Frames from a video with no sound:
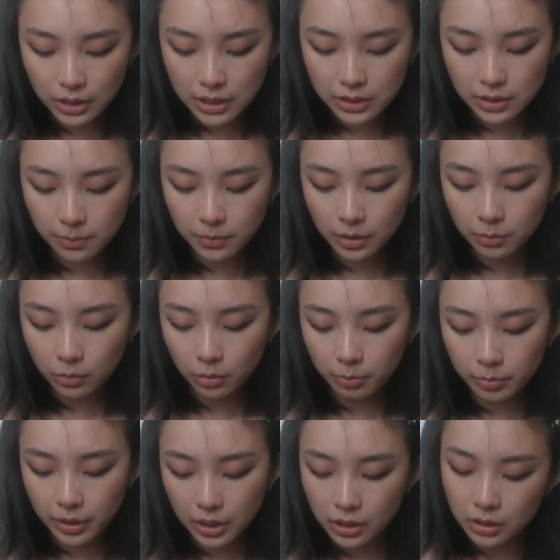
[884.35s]
like something more
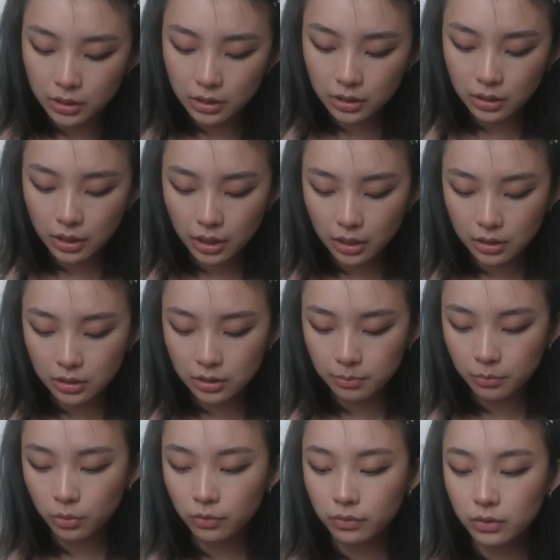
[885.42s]
pink and
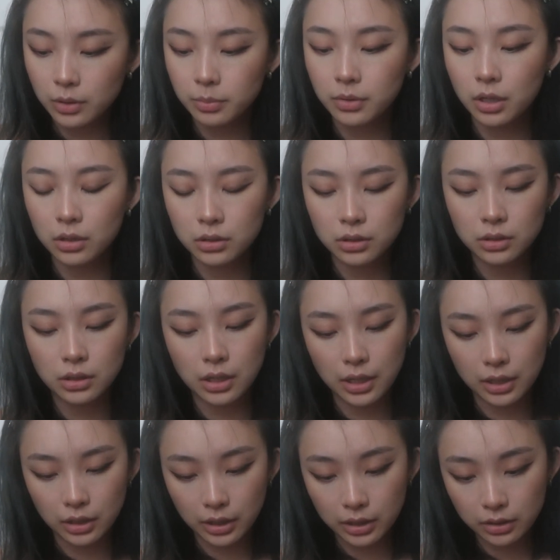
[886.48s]
more of a lip color,
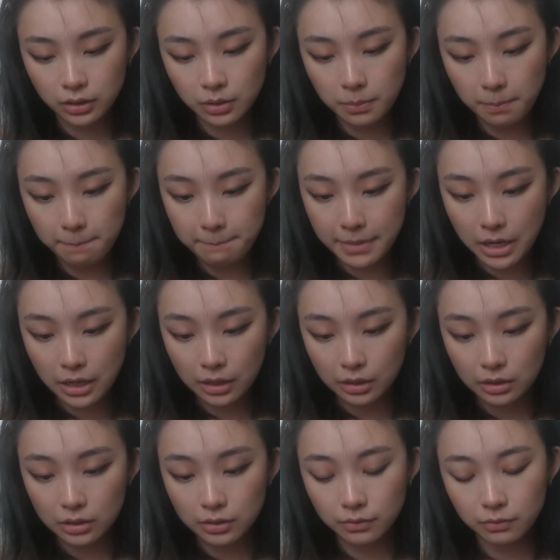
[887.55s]
I like the MAC
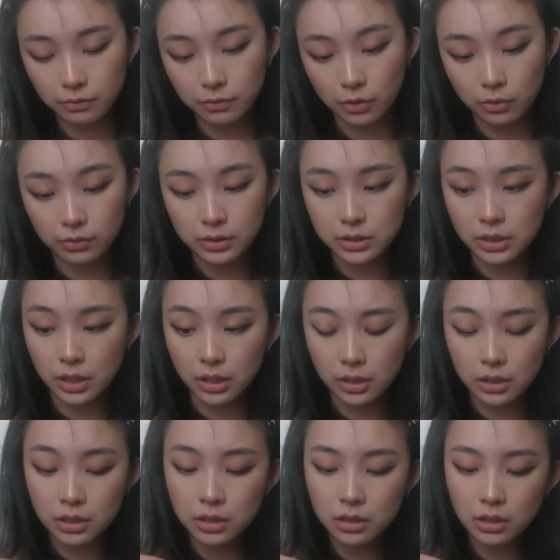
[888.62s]
Velvet
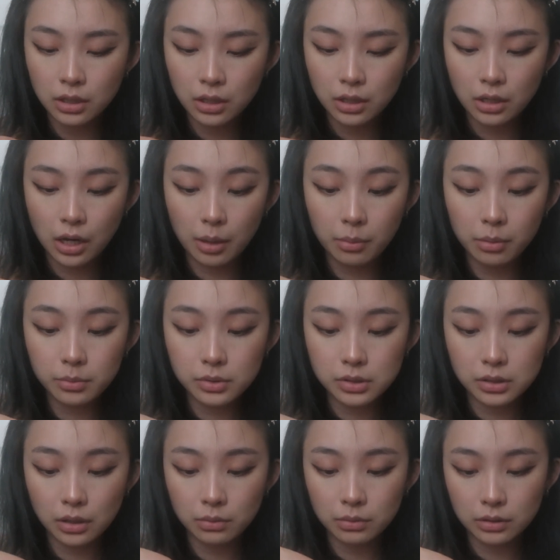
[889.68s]
Teddy. I'm
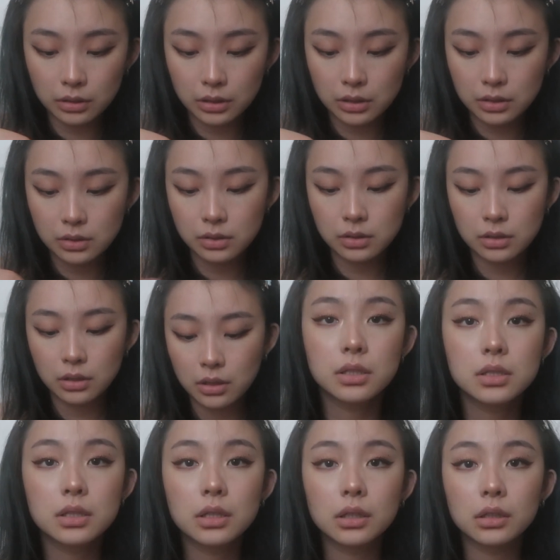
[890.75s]
almost done with this.
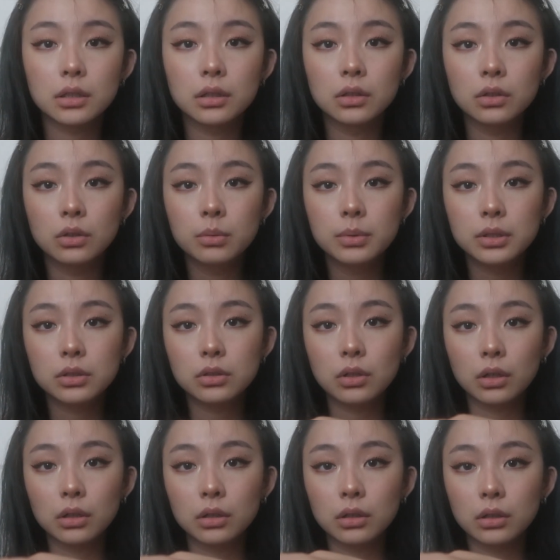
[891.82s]
It's like a little bit
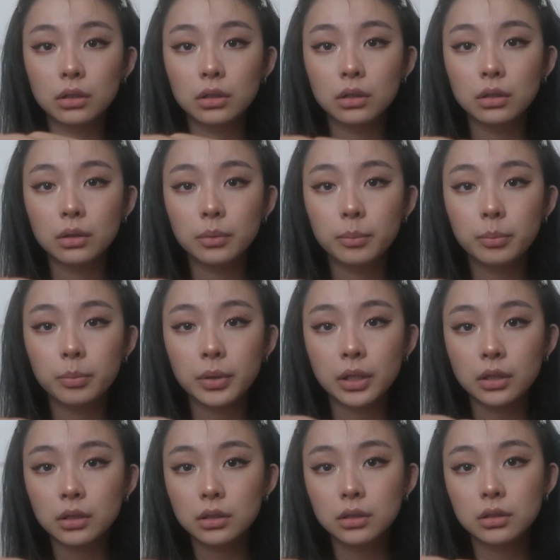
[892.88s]
darker
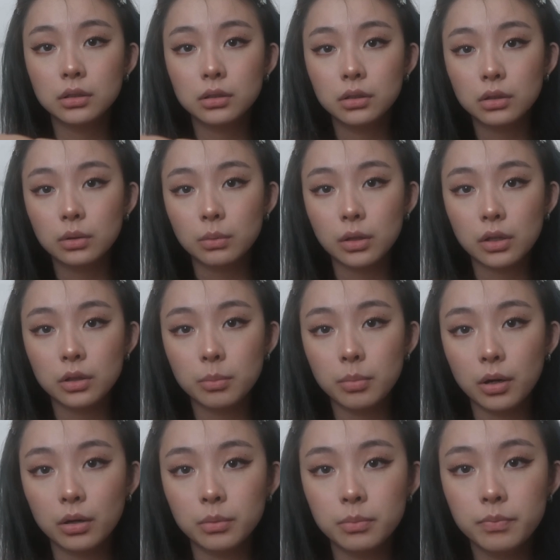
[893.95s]
pink, the one at the
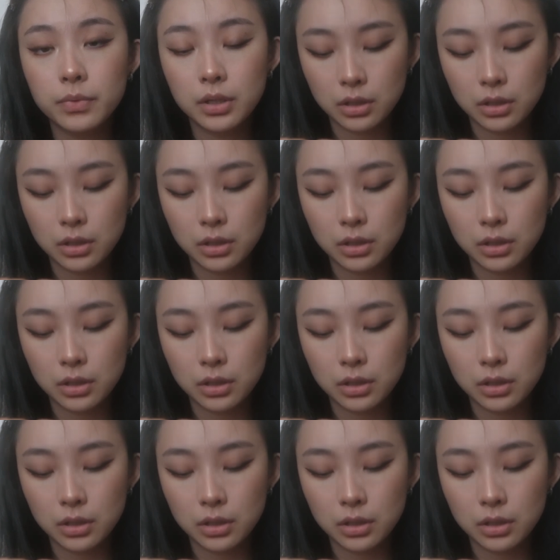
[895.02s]
bottom.